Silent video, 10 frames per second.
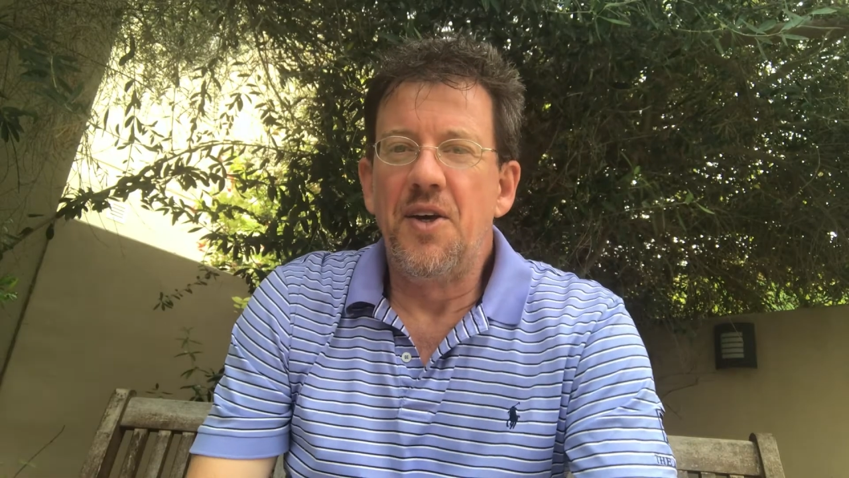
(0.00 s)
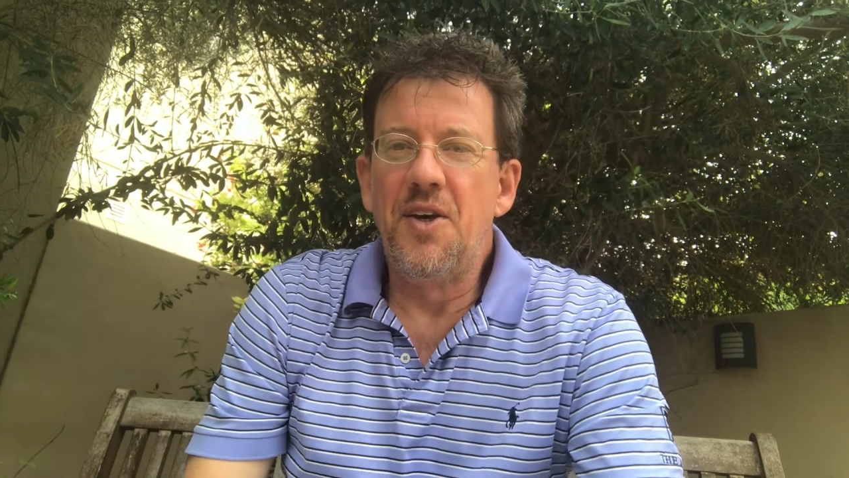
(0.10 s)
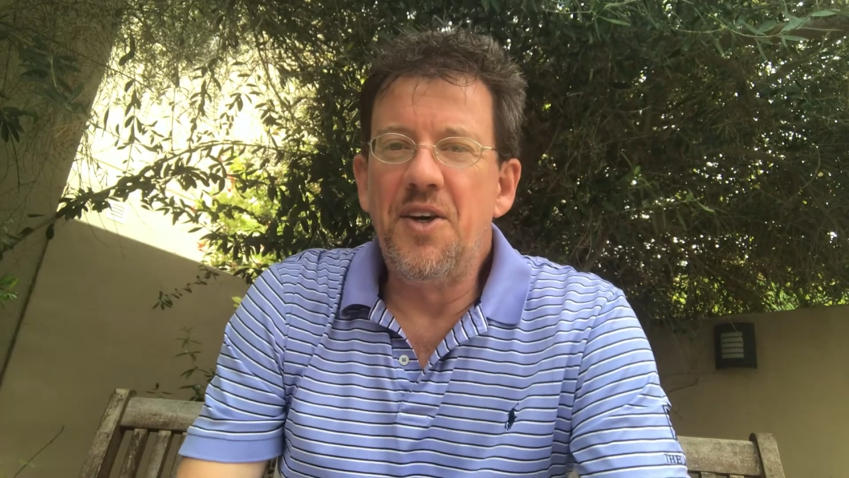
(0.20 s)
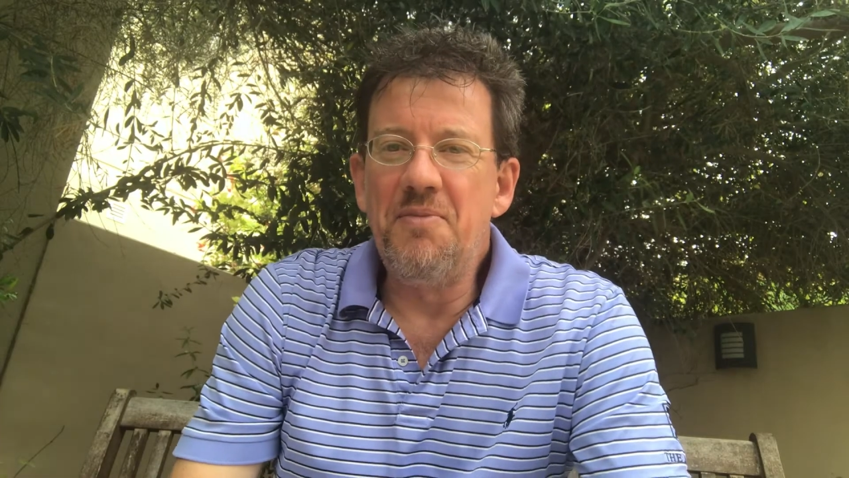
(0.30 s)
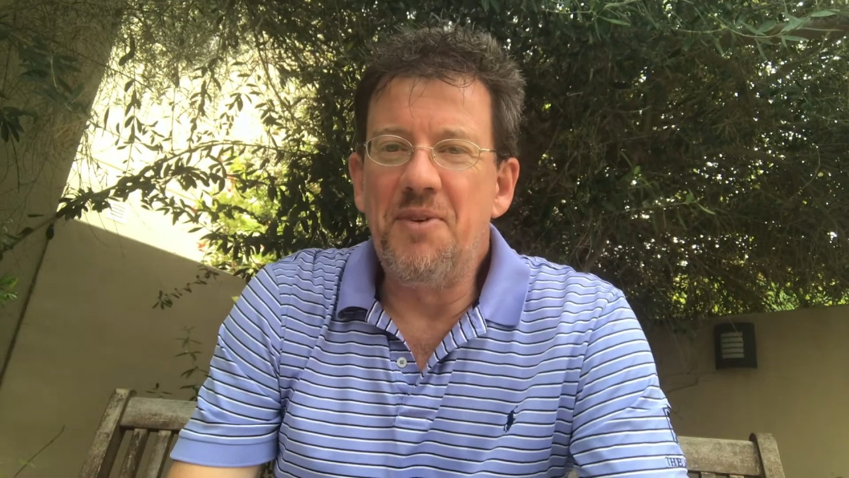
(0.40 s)

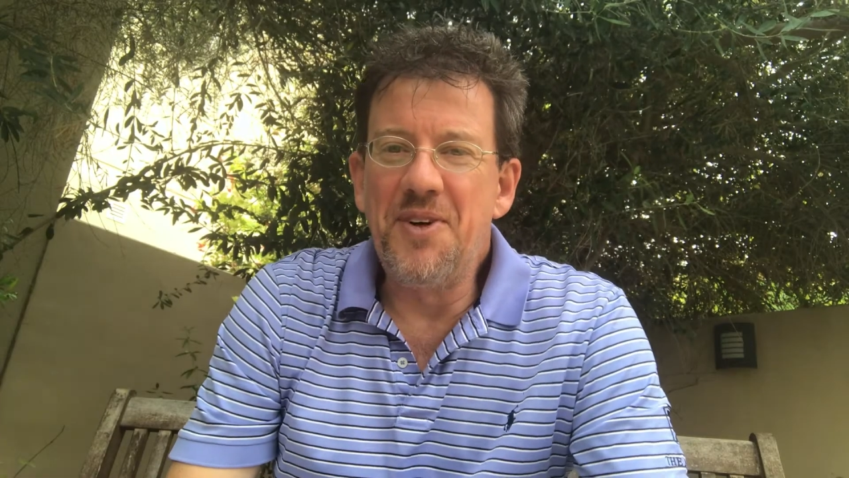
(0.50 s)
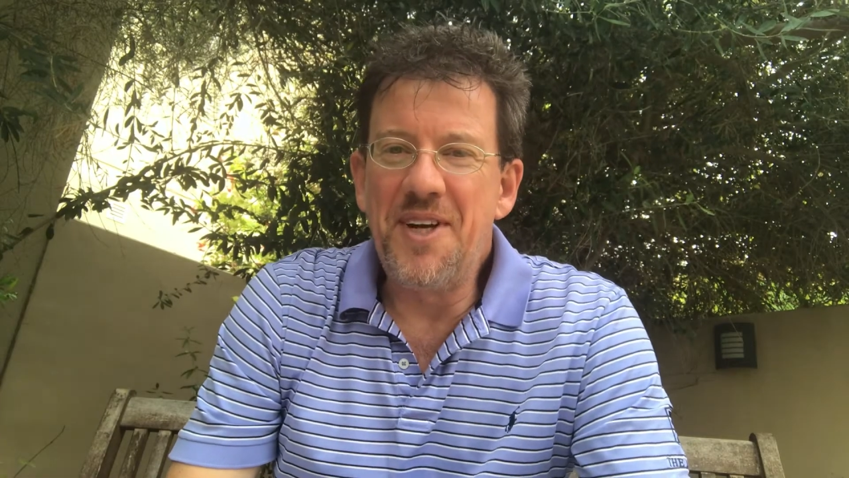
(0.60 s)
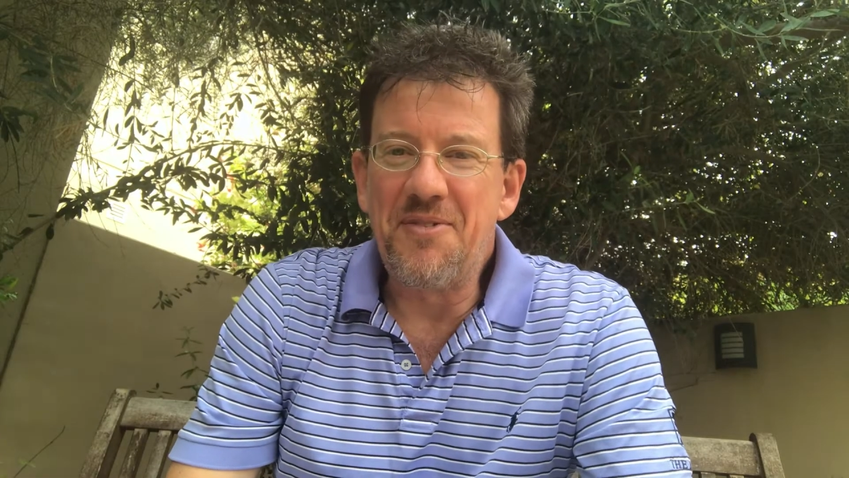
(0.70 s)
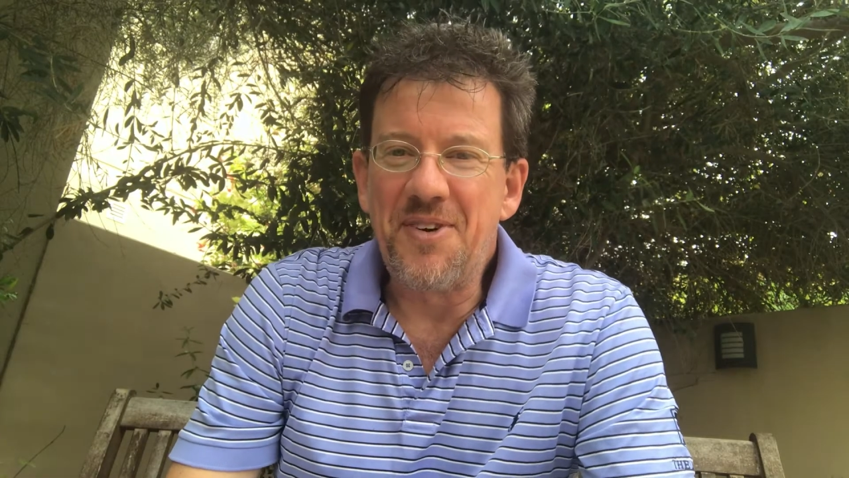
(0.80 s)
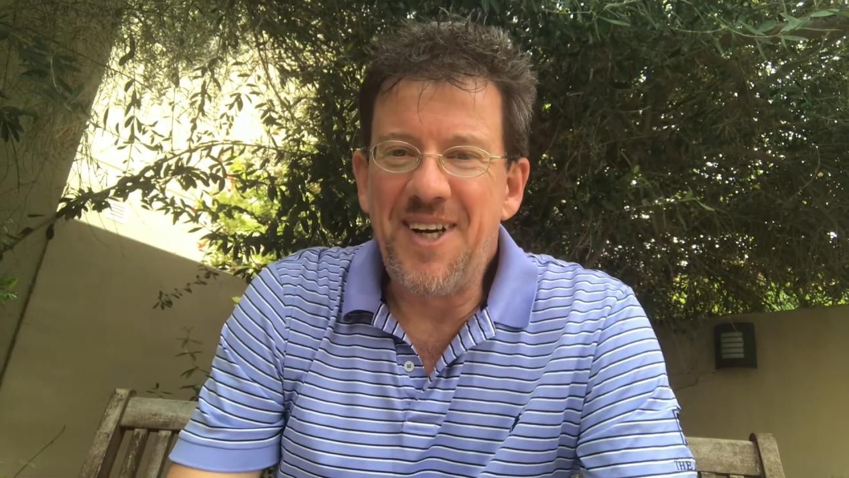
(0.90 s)
Good
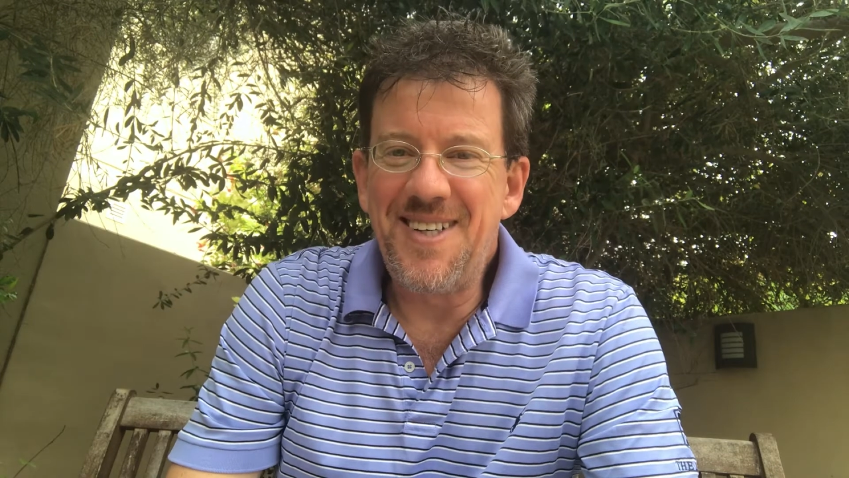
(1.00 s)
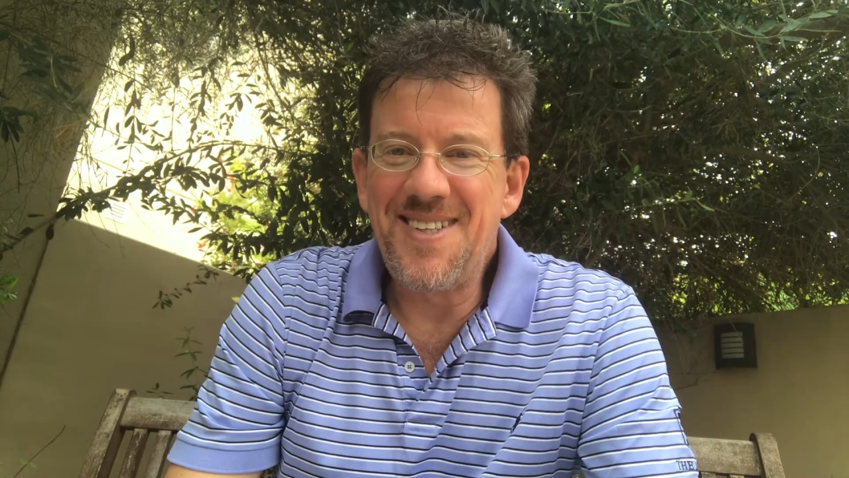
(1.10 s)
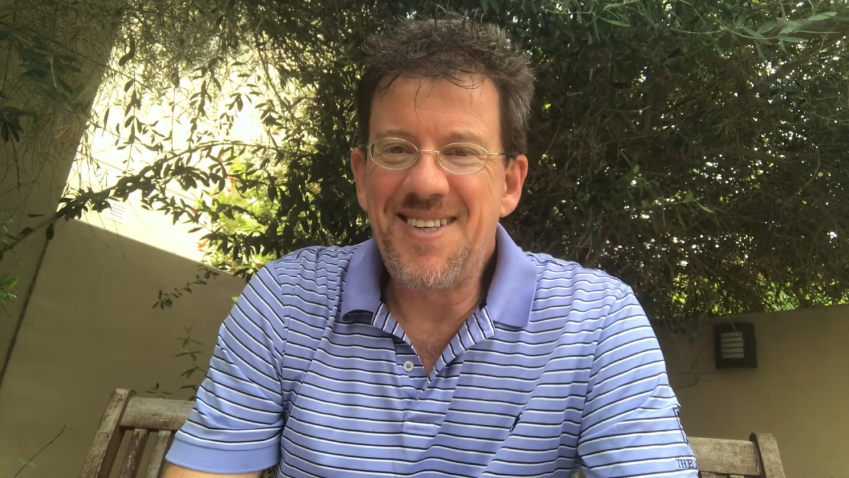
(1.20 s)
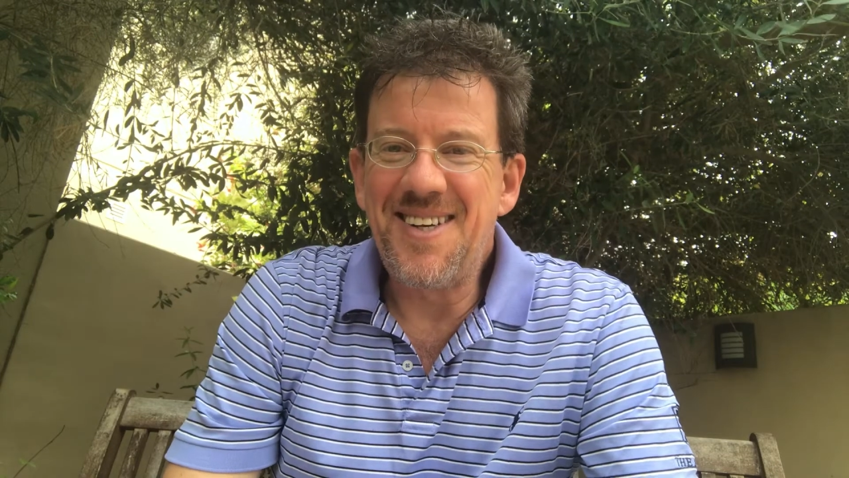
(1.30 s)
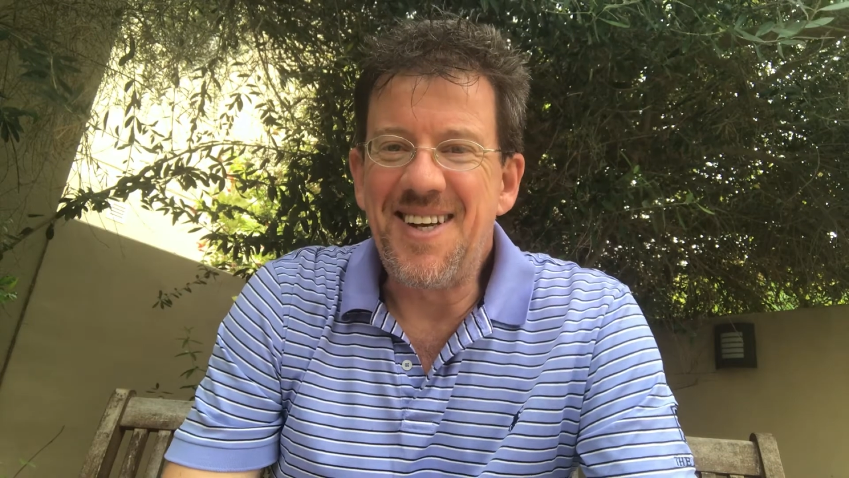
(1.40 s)
morning, friends.